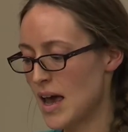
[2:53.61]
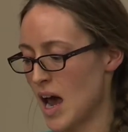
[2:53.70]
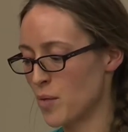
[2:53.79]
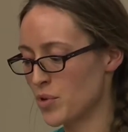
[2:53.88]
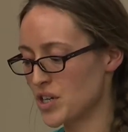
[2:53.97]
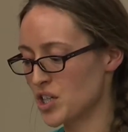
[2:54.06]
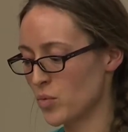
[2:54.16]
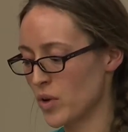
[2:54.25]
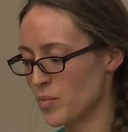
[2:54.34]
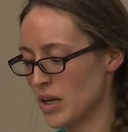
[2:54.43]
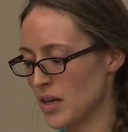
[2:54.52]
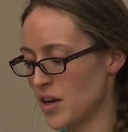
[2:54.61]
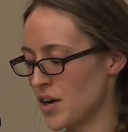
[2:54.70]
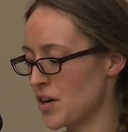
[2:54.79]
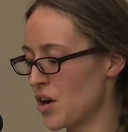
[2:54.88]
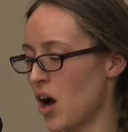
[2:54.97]
Aboriginal women
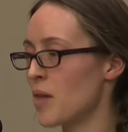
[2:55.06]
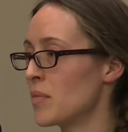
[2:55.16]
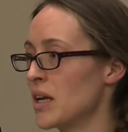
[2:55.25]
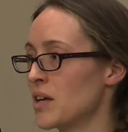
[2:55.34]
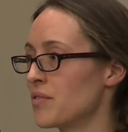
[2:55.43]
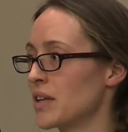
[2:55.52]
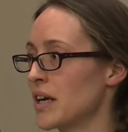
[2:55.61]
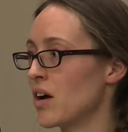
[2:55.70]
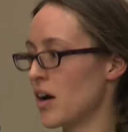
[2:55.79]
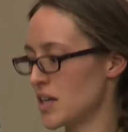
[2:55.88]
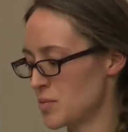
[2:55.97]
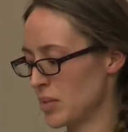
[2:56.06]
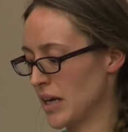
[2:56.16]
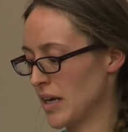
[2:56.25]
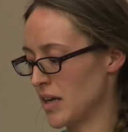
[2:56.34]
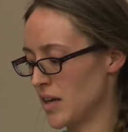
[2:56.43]
are not meaningfully
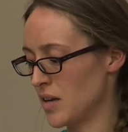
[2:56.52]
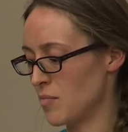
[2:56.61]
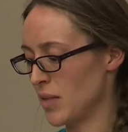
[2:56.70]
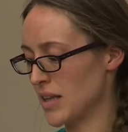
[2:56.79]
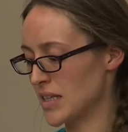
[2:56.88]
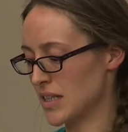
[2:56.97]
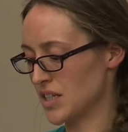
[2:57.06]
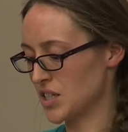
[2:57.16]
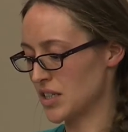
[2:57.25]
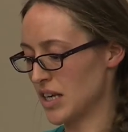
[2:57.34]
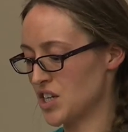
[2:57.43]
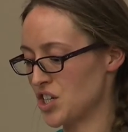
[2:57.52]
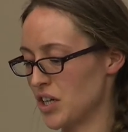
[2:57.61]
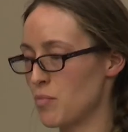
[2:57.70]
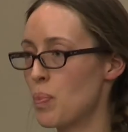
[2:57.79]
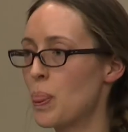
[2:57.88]
contemplated by this
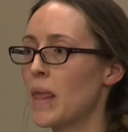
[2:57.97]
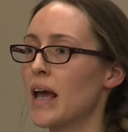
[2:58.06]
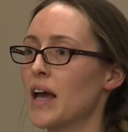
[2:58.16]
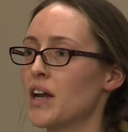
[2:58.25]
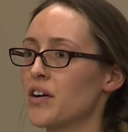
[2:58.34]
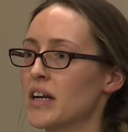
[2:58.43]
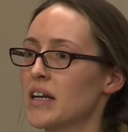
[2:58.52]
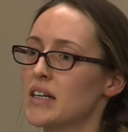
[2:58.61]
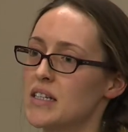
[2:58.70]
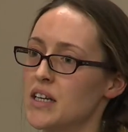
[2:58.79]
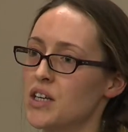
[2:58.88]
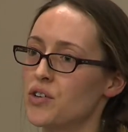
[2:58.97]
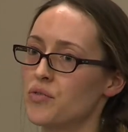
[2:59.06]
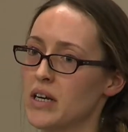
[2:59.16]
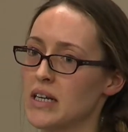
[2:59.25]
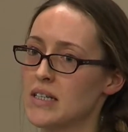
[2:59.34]
legislation and are in continued
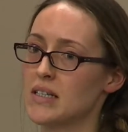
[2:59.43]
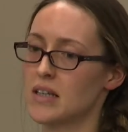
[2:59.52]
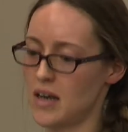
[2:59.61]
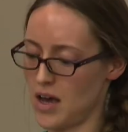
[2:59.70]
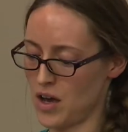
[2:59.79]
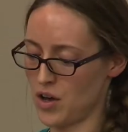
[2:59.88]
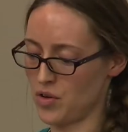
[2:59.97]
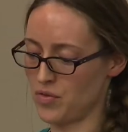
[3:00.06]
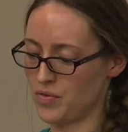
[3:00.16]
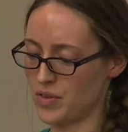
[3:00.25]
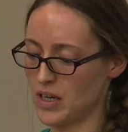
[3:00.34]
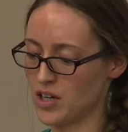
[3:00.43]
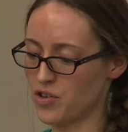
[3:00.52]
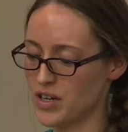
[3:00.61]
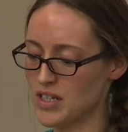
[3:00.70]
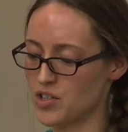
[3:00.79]
risk of
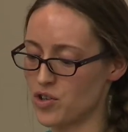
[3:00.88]
increased